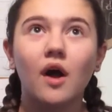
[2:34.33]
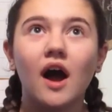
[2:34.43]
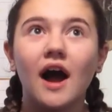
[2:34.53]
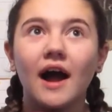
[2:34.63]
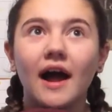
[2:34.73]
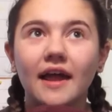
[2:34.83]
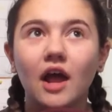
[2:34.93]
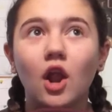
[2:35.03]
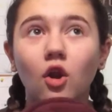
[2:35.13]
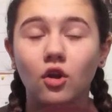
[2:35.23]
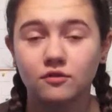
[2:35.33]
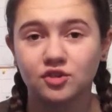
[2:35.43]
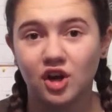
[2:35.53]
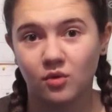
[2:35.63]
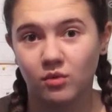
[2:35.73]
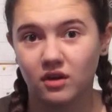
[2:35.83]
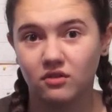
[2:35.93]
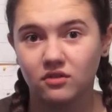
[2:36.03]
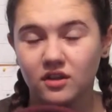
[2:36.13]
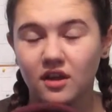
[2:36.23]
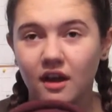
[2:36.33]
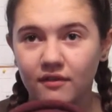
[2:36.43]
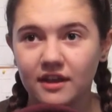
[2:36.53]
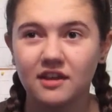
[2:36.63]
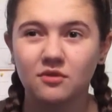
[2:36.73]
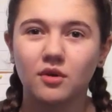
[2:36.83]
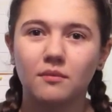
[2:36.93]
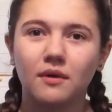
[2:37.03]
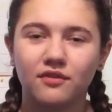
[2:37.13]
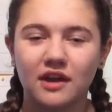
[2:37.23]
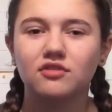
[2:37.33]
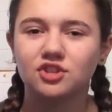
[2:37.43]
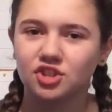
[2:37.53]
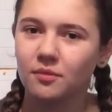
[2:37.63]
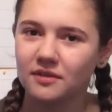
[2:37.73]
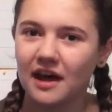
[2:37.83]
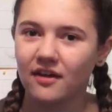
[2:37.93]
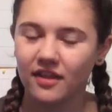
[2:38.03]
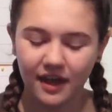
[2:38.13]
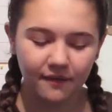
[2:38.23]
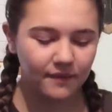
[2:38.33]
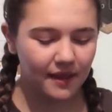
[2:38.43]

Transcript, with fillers: I love Jack Wills. I think it's one of my favourite shops out there